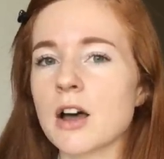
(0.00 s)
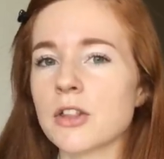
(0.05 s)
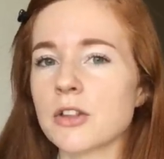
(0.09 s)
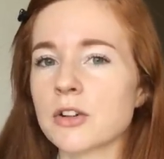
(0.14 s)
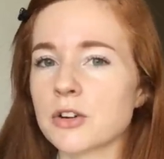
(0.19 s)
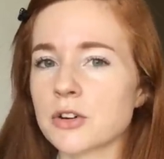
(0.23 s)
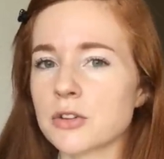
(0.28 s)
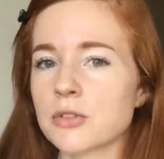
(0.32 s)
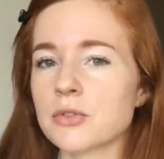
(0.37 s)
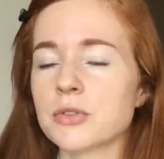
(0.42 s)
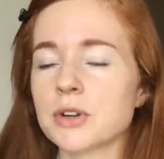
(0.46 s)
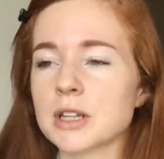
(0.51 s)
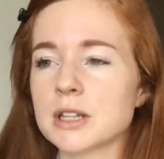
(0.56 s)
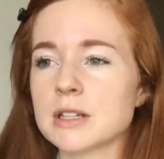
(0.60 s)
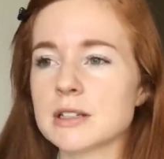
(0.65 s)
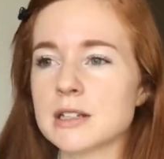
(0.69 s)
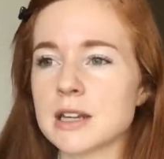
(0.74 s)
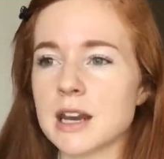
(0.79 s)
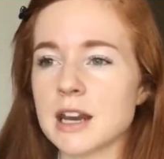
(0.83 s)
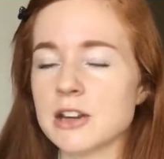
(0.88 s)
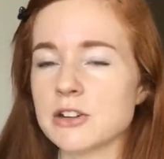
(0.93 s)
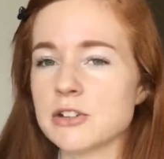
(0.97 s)
other real
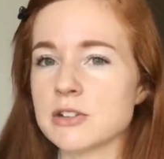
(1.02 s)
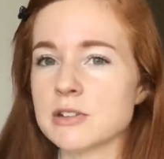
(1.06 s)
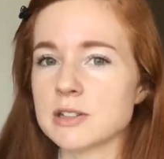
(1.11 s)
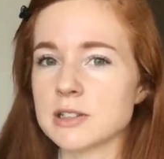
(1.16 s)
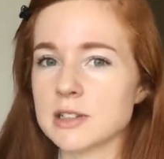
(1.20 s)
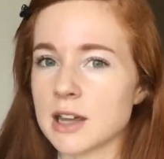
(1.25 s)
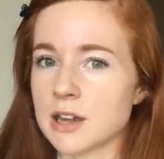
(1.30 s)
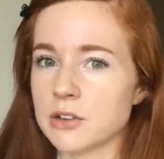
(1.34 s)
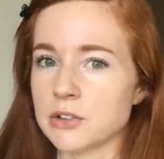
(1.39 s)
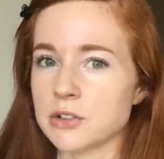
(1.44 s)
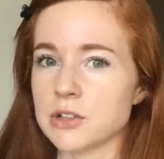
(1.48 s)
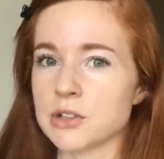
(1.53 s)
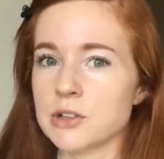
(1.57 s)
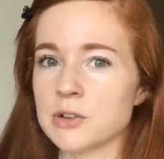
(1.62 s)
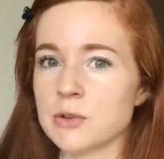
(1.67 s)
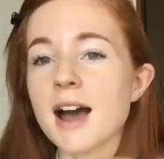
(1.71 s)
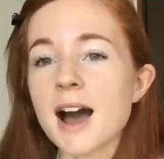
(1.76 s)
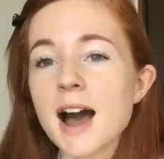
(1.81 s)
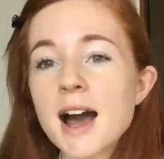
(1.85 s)
estate agents tend to.